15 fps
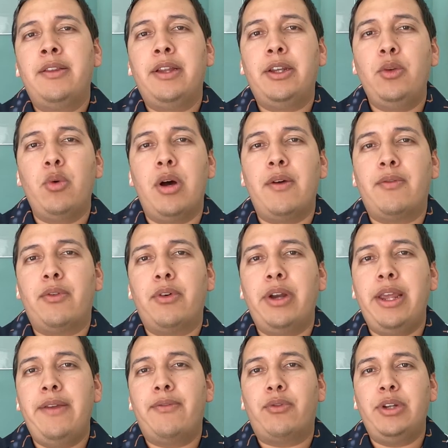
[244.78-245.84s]
they do offer
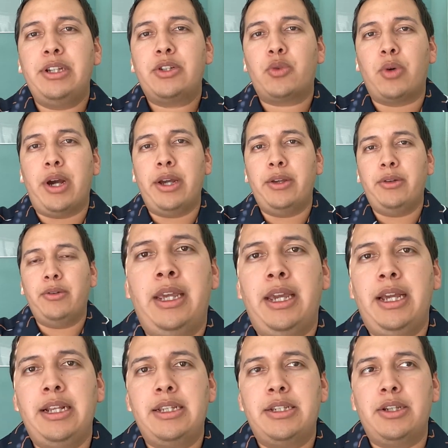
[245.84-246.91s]
a free trial.
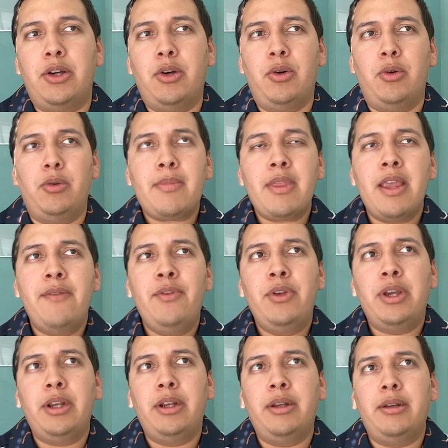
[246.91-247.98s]
And so if you
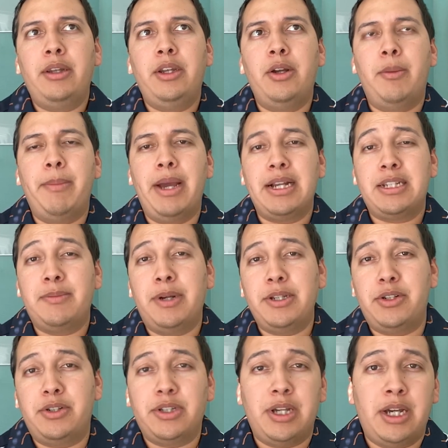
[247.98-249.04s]
can, maximize
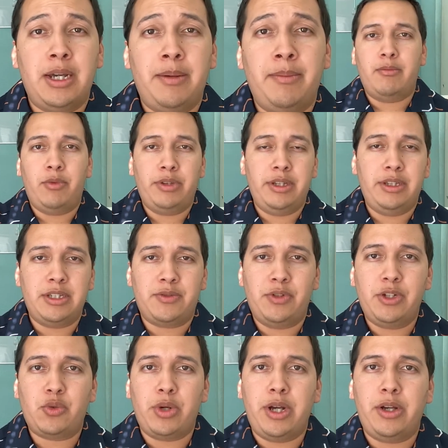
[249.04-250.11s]
your time within this free
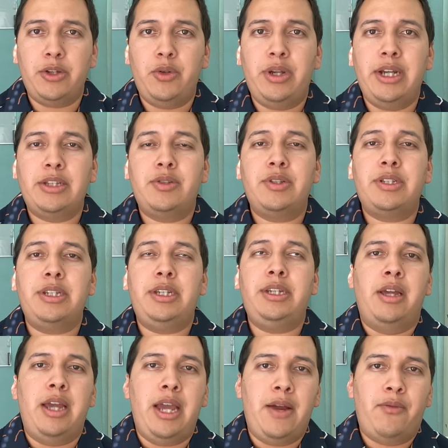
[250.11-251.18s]
trial, you get to
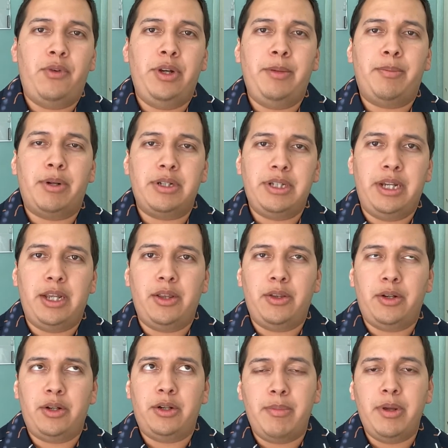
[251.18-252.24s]
see every
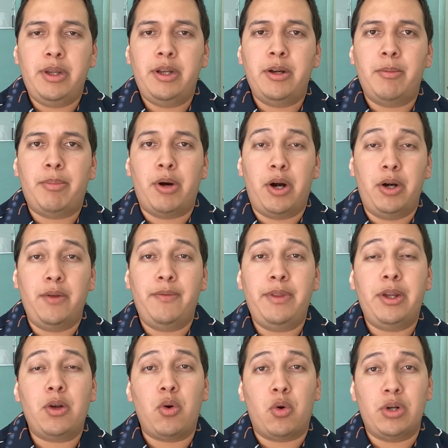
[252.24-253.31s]
particular, part of
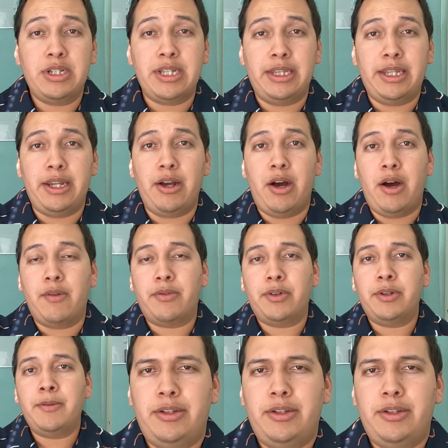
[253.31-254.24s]
the course that they offer.